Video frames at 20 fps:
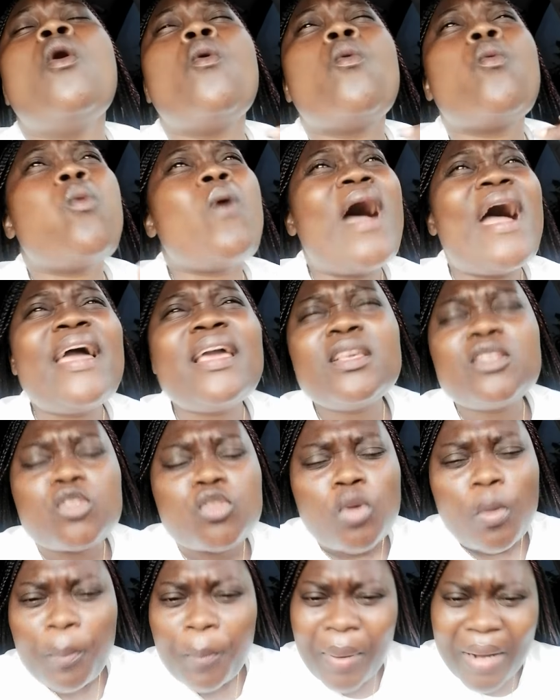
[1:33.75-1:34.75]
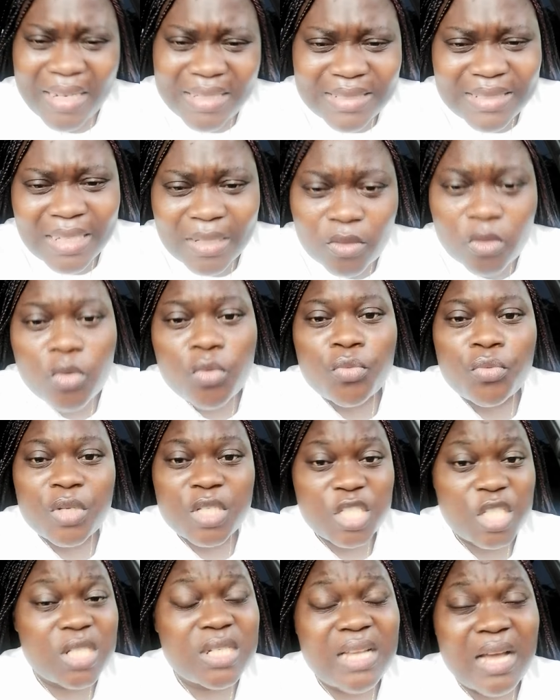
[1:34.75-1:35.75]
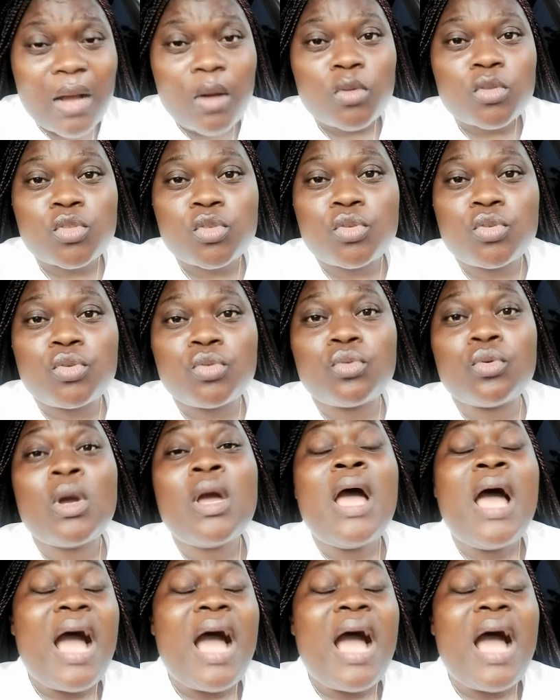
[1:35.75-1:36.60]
why is your partner not reaching out to you.